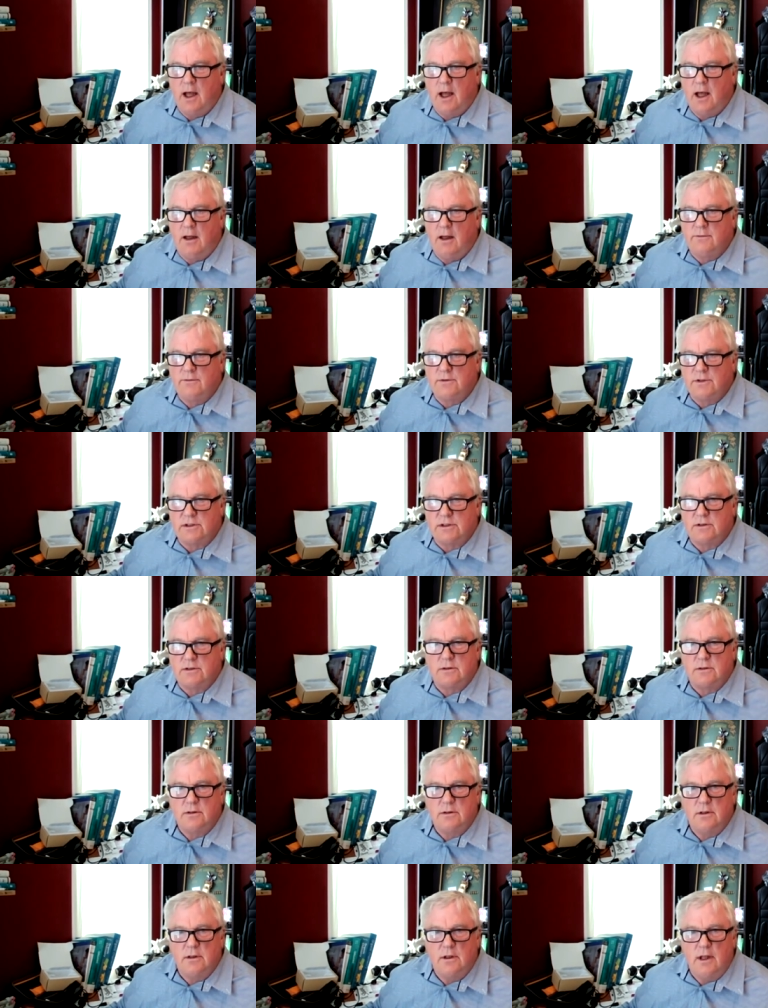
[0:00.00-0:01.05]
I'll
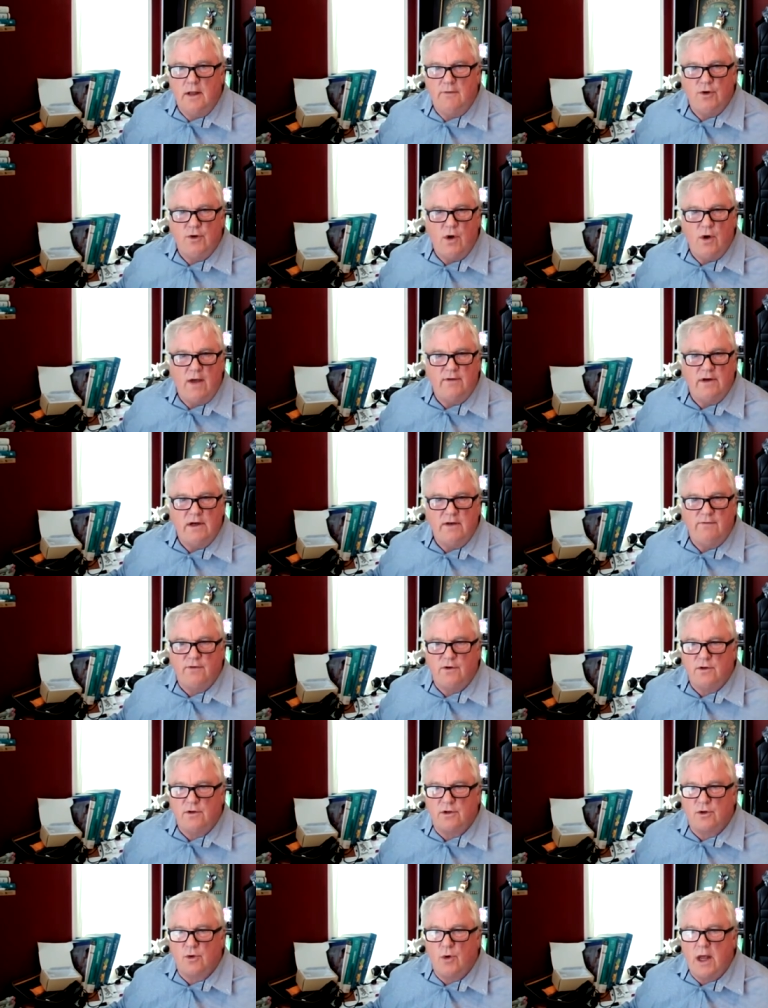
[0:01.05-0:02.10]
just, if you have any
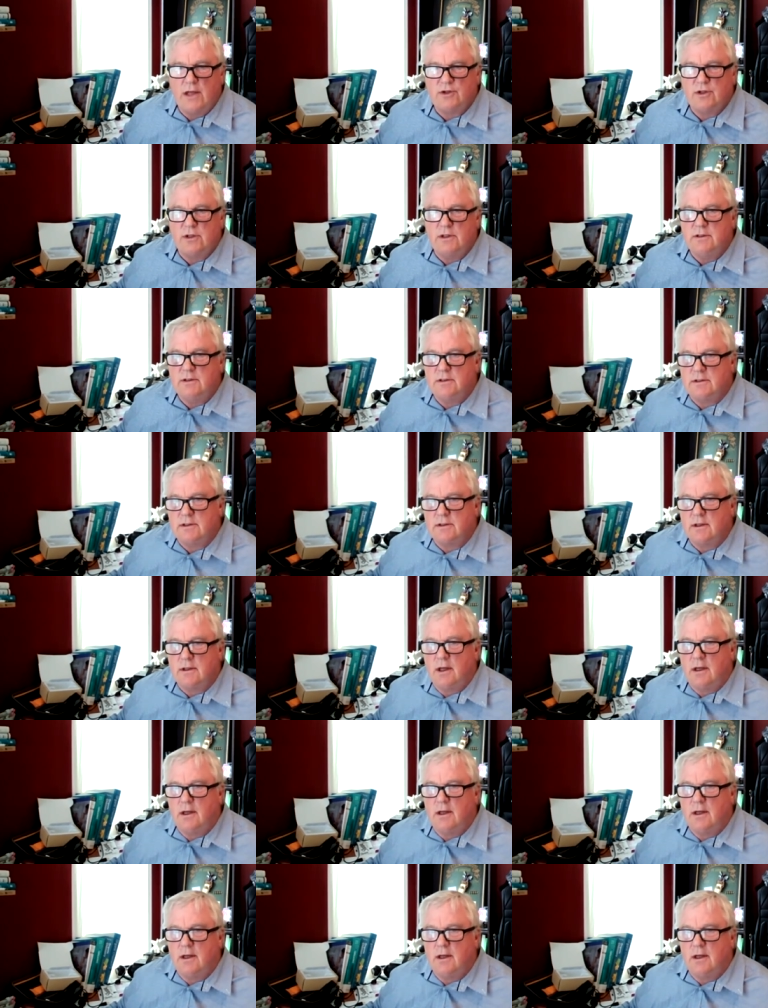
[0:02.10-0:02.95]
further questions,